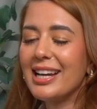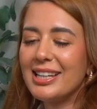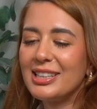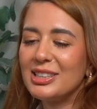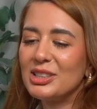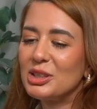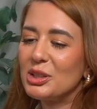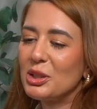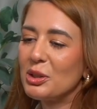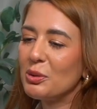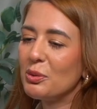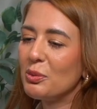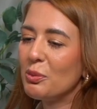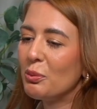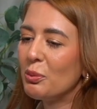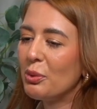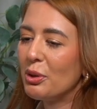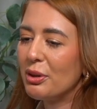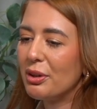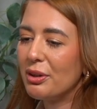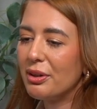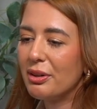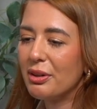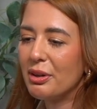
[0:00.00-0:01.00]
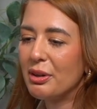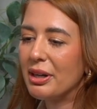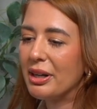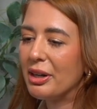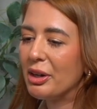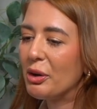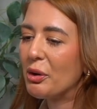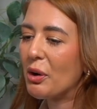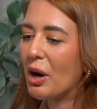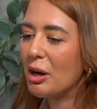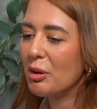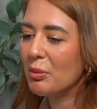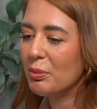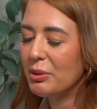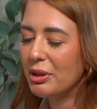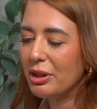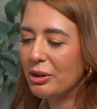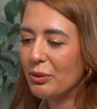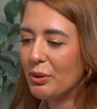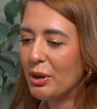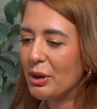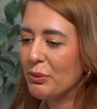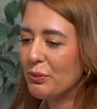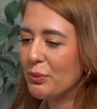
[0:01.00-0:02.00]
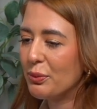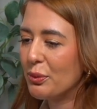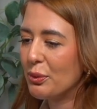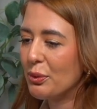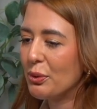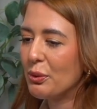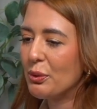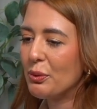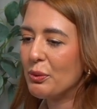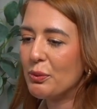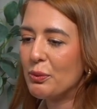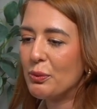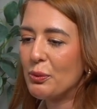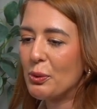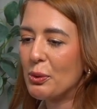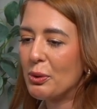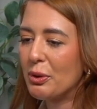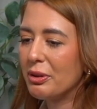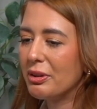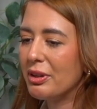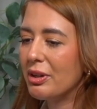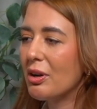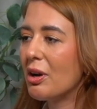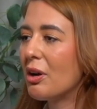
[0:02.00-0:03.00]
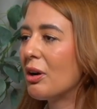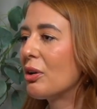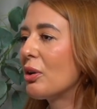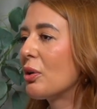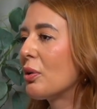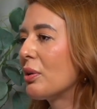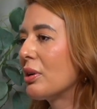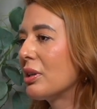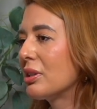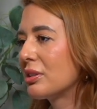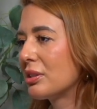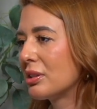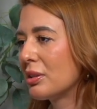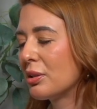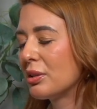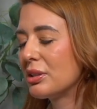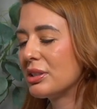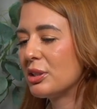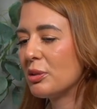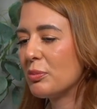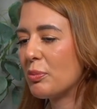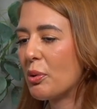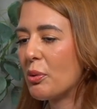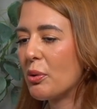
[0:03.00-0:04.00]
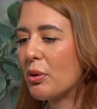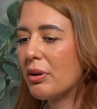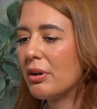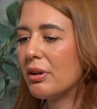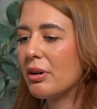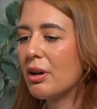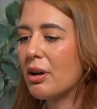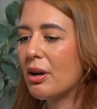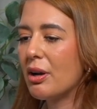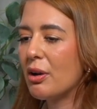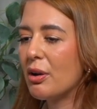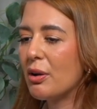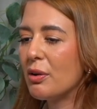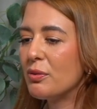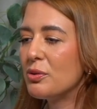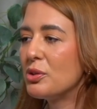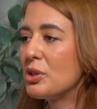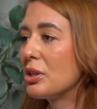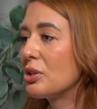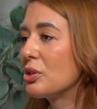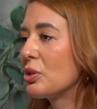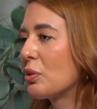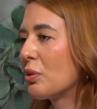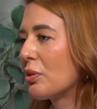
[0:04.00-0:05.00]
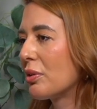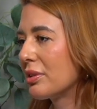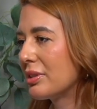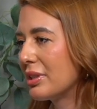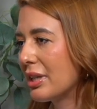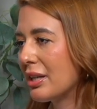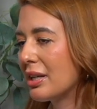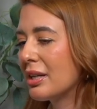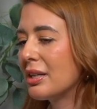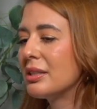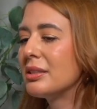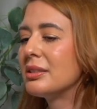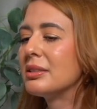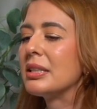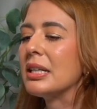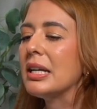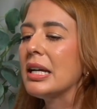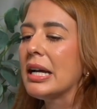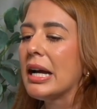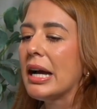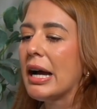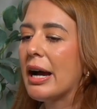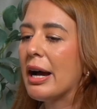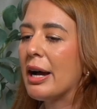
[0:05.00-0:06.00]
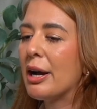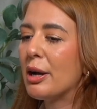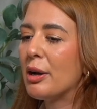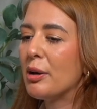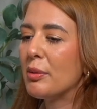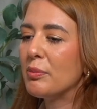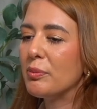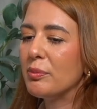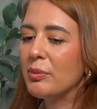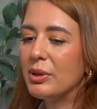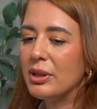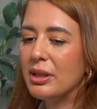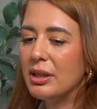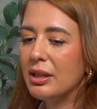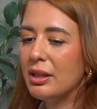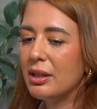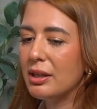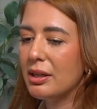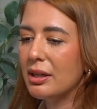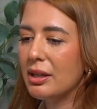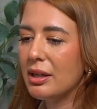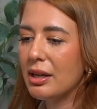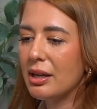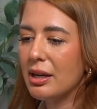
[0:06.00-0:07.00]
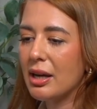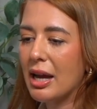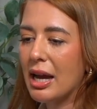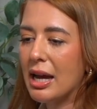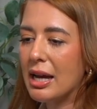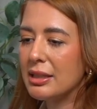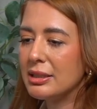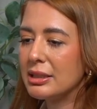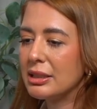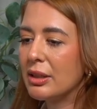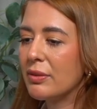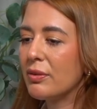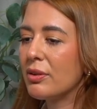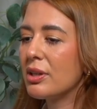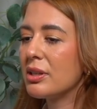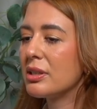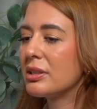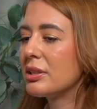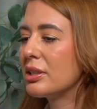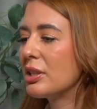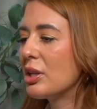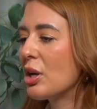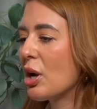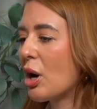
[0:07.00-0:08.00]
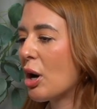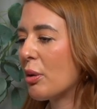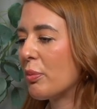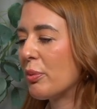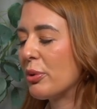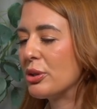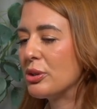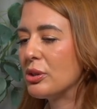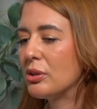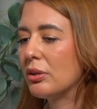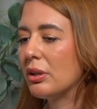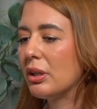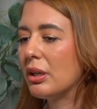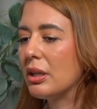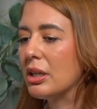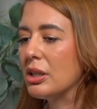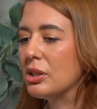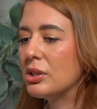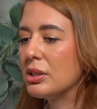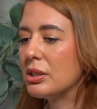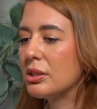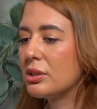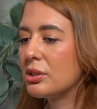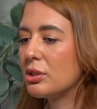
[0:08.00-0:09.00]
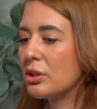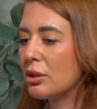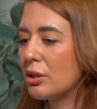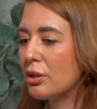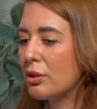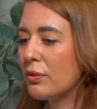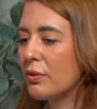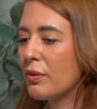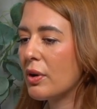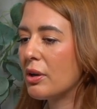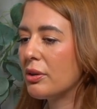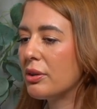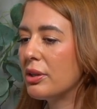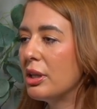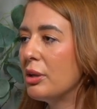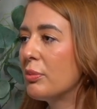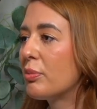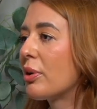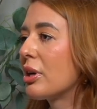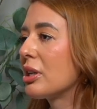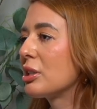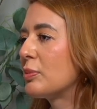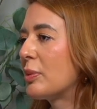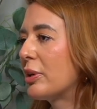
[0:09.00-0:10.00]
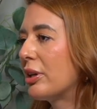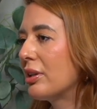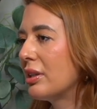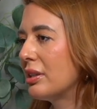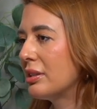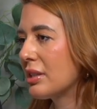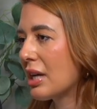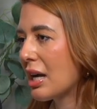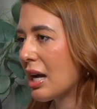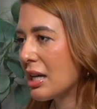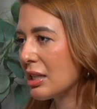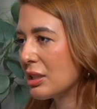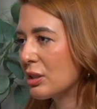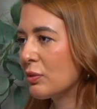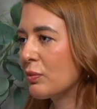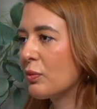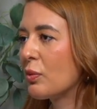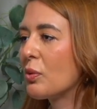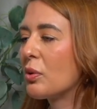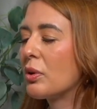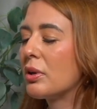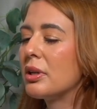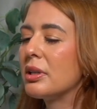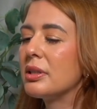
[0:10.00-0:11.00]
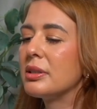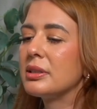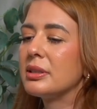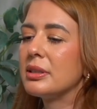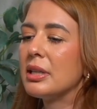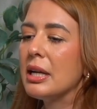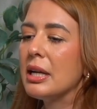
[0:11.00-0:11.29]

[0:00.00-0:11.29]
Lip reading: so we're incredibly grateful for the ongoing support of Judge Cortez. He has given us the opportunity to serve on the Prosperity Task Force.